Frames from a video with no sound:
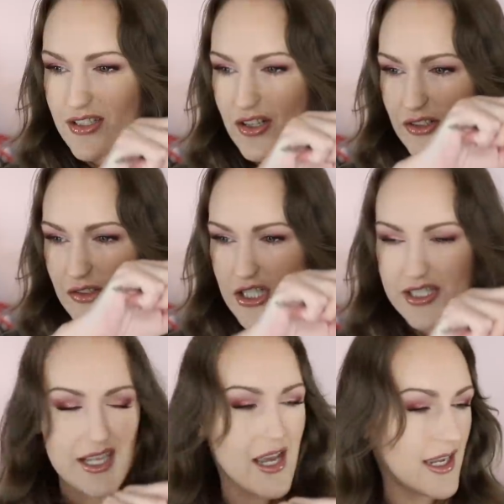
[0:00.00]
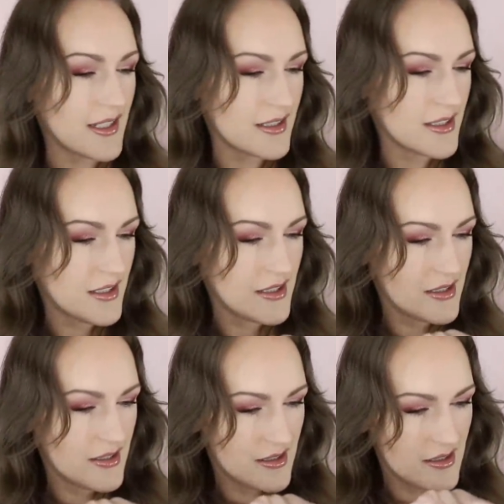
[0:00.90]
so it'll just like,
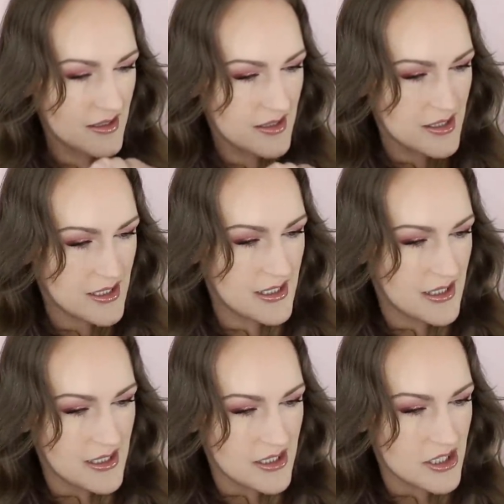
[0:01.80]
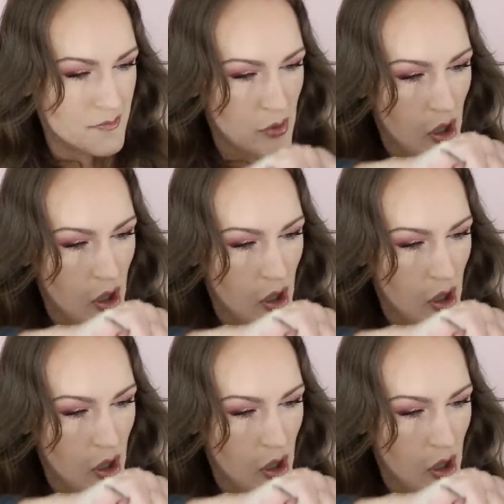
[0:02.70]
just